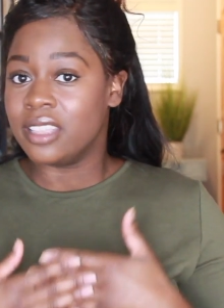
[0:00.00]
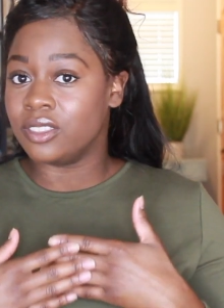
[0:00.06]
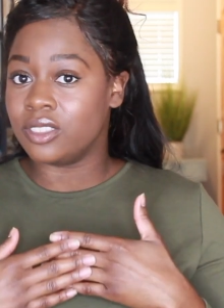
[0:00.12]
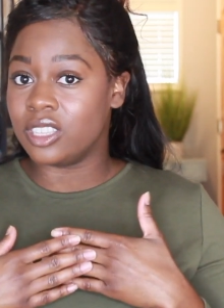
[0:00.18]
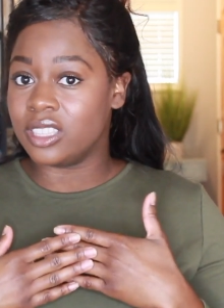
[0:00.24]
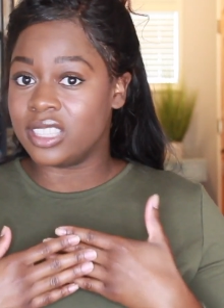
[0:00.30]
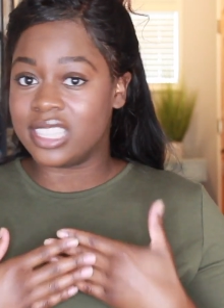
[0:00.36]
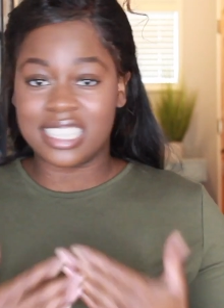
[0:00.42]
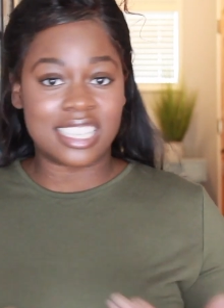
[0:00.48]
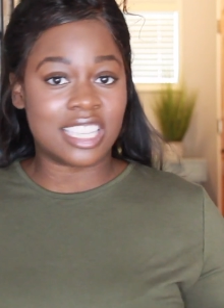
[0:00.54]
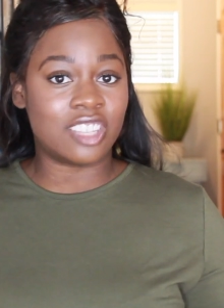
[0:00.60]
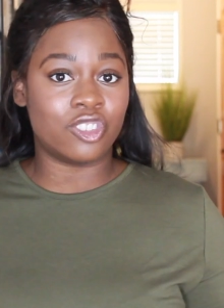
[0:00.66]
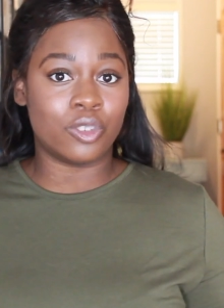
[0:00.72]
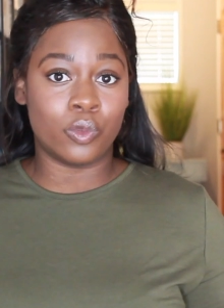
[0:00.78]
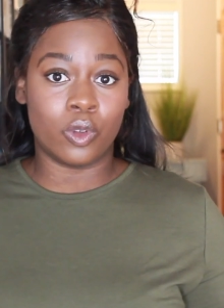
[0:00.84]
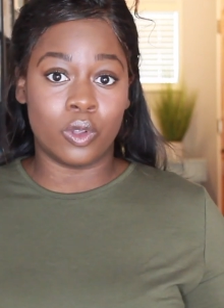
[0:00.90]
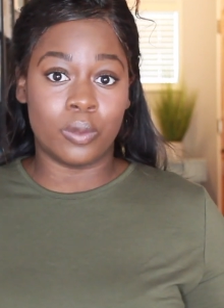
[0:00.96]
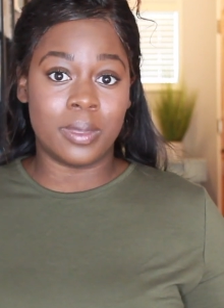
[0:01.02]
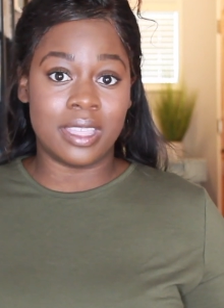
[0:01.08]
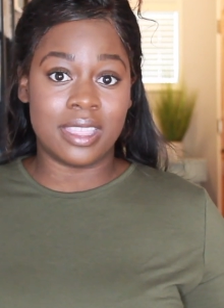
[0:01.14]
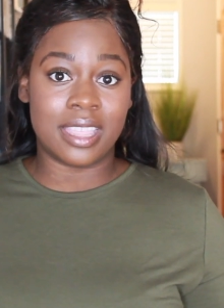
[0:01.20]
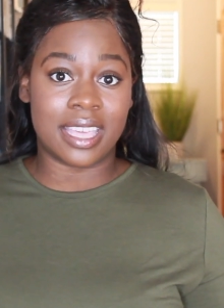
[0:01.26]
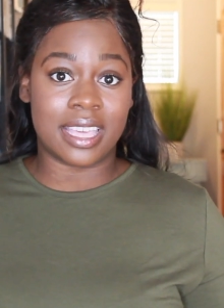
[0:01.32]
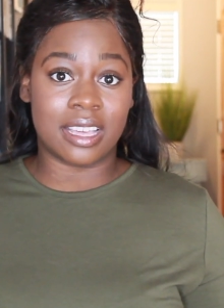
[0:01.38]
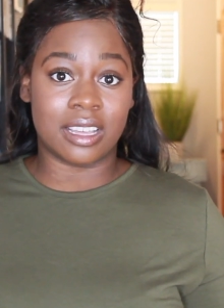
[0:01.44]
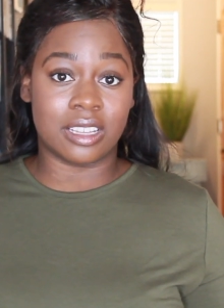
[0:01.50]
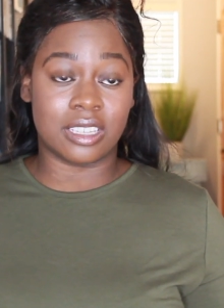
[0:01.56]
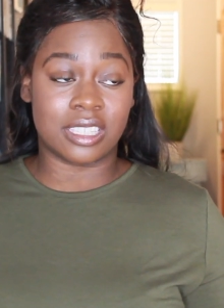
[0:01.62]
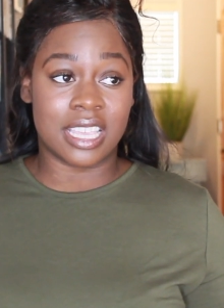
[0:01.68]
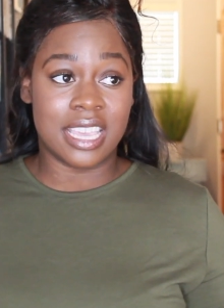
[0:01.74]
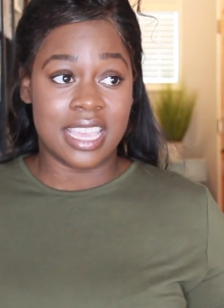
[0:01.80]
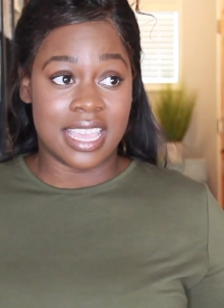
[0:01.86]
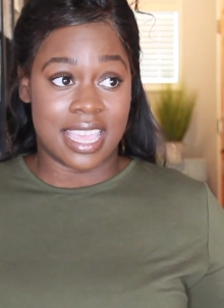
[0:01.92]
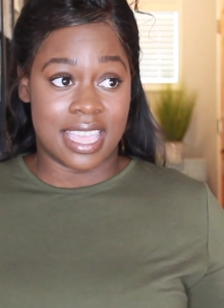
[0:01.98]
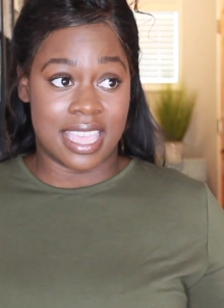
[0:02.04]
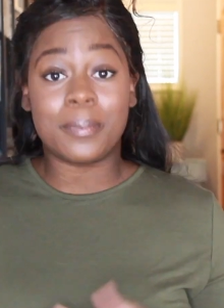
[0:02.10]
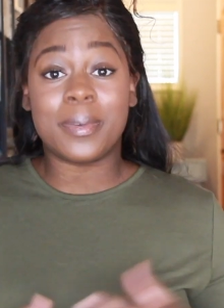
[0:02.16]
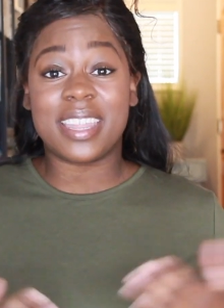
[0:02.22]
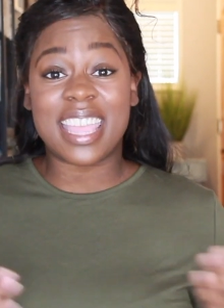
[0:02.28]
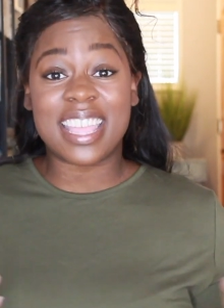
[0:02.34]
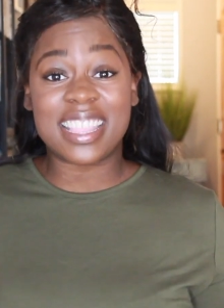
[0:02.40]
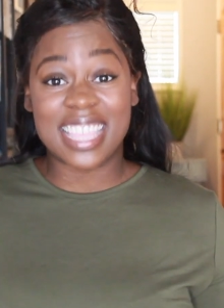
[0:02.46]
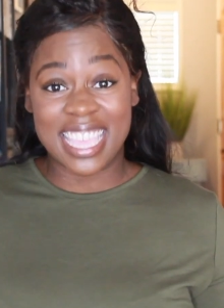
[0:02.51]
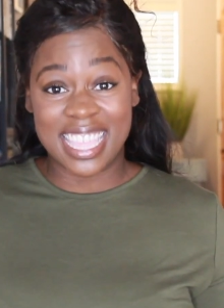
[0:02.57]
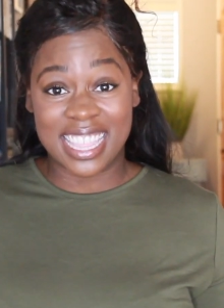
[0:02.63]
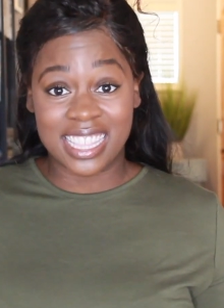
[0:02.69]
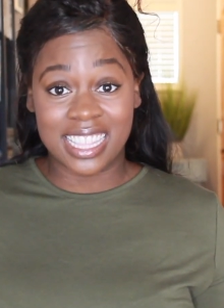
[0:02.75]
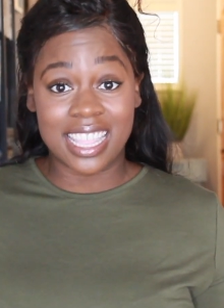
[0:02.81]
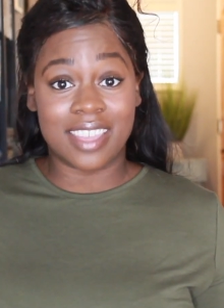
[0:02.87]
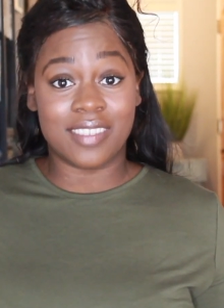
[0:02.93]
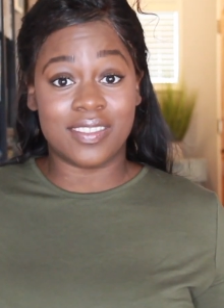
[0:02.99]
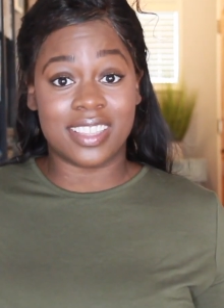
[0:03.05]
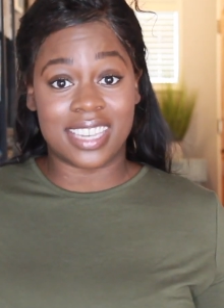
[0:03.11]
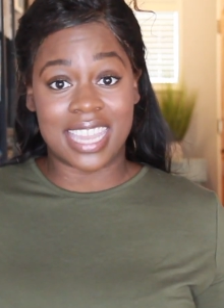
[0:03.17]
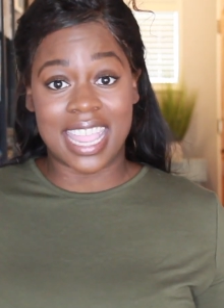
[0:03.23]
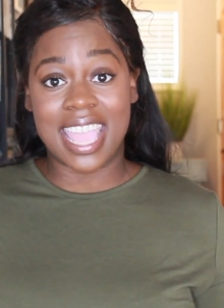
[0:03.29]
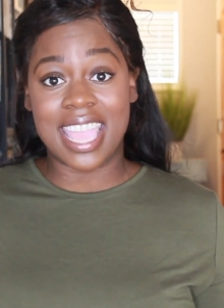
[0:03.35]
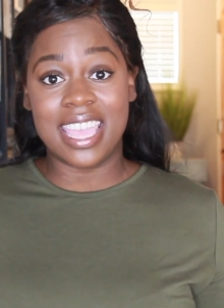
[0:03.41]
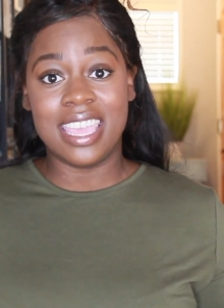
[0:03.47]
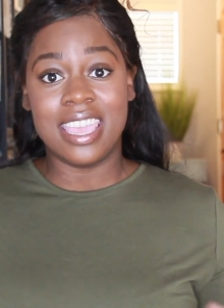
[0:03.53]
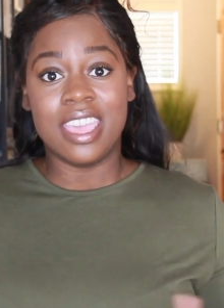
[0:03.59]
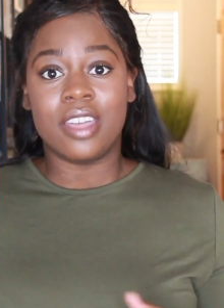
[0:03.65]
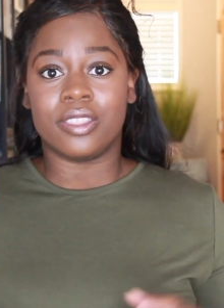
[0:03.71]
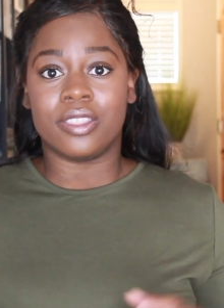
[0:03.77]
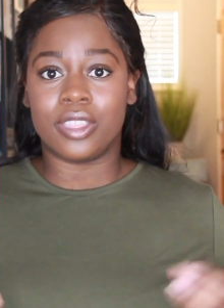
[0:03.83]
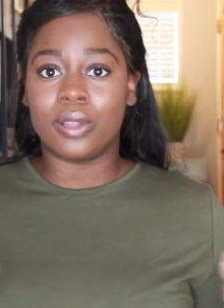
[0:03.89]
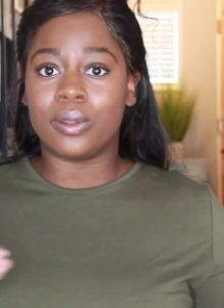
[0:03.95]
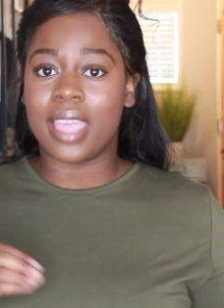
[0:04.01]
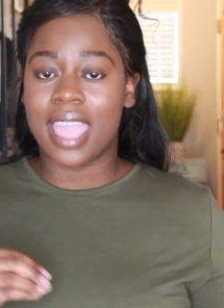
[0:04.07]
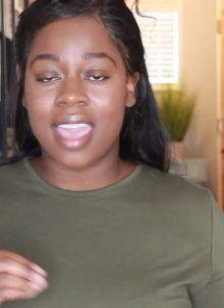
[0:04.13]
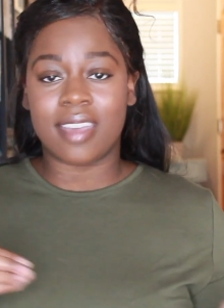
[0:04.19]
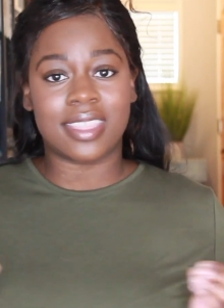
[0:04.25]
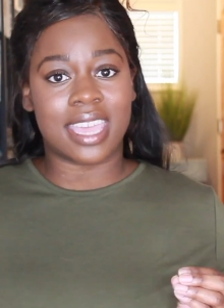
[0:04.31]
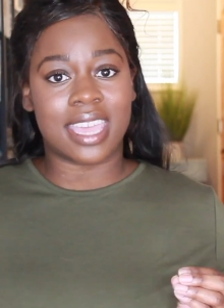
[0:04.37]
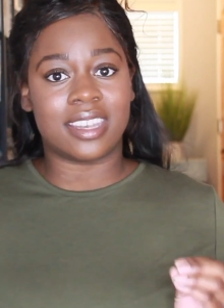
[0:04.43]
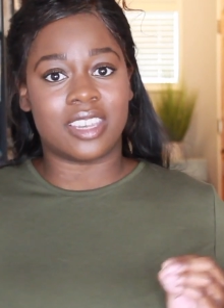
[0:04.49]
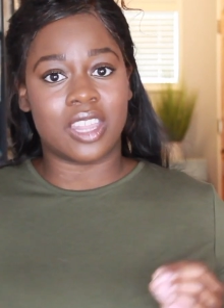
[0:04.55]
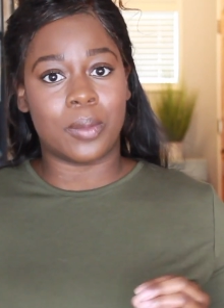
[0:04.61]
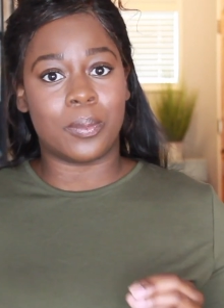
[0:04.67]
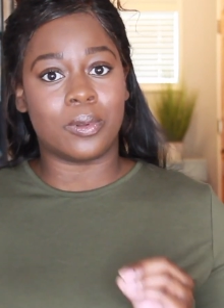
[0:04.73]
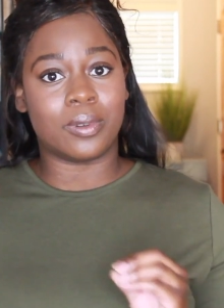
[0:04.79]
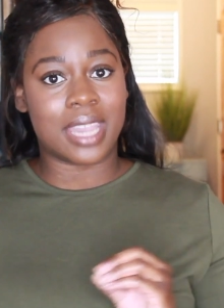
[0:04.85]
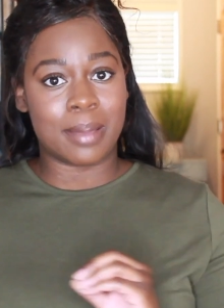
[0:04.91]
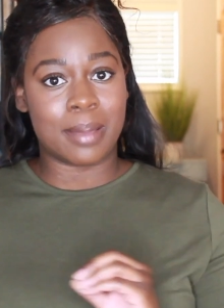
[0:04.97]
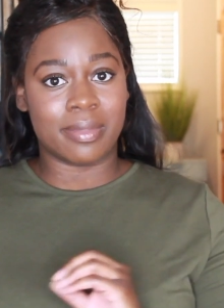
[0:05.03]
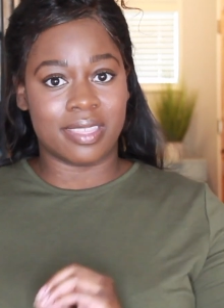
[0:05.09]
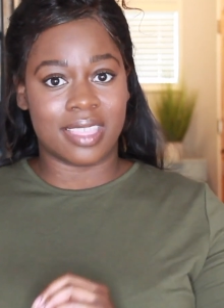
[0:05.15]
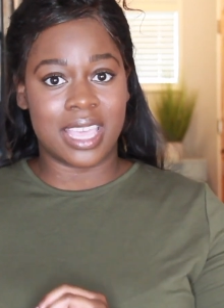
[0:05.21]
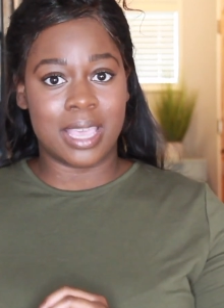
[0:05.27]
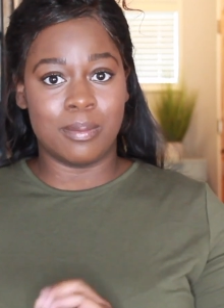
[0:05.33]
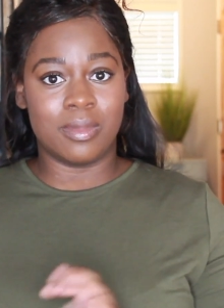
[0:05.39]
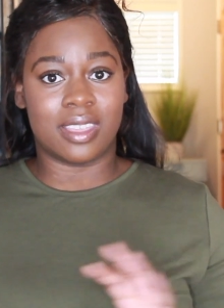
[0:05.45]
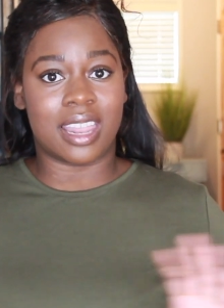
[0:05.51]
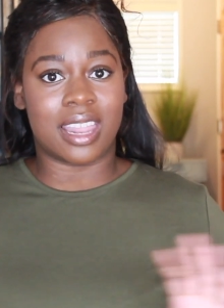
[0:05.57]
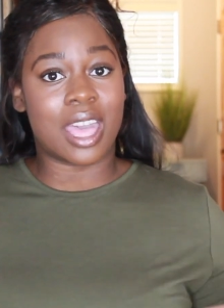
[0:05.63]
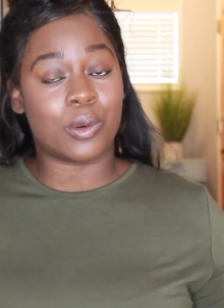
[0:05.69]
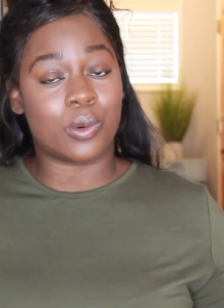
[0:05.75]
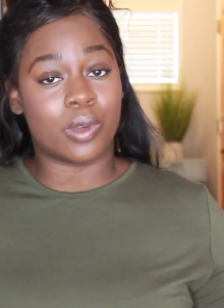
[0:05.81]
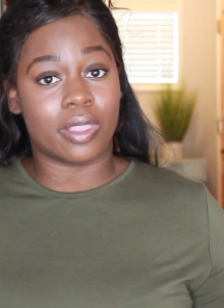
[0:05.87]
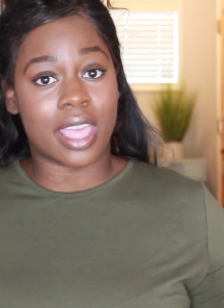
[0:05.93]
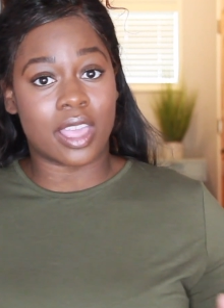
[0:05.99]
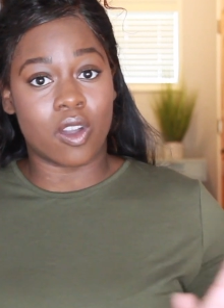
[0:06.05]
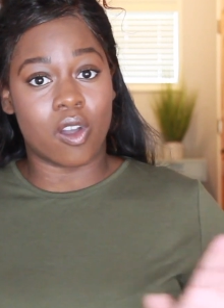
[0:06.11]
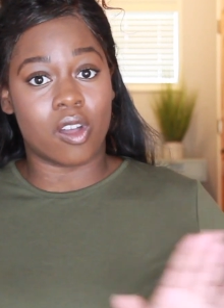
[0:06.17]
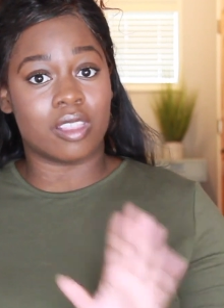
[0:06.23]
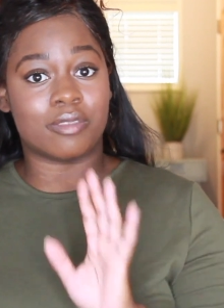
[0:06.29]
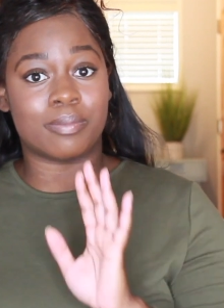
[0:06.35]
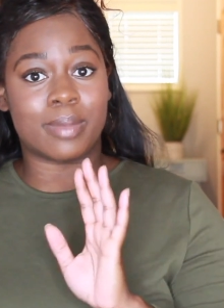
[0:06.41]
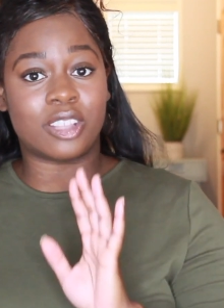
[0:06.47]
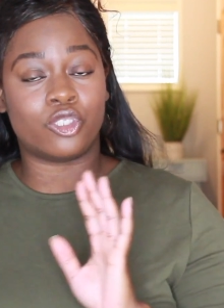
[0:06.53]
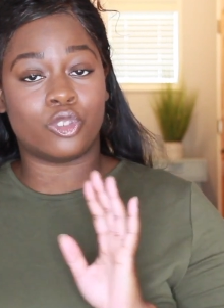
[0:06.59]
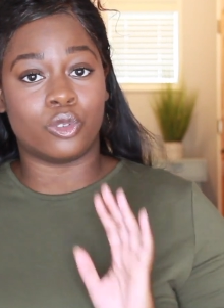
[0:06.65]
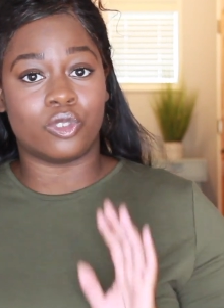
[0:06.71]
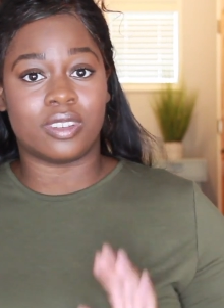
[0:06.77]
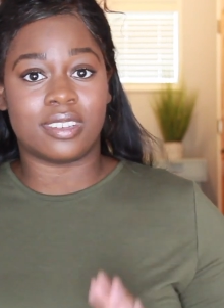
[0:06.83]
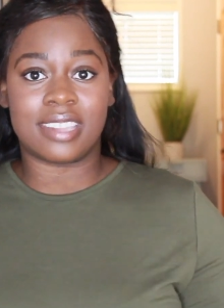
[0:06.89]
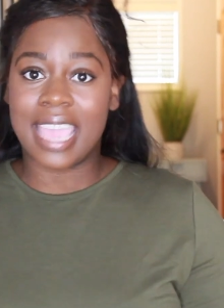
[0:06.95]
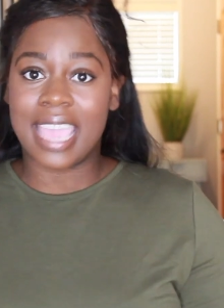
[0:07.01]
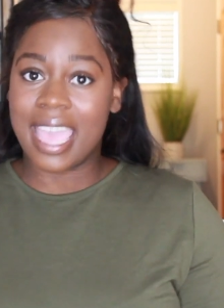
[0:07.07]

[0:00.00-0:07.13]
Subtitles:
The decision will be theirs, but at the end of the day, they'll have that double name thing that I would like all of my children to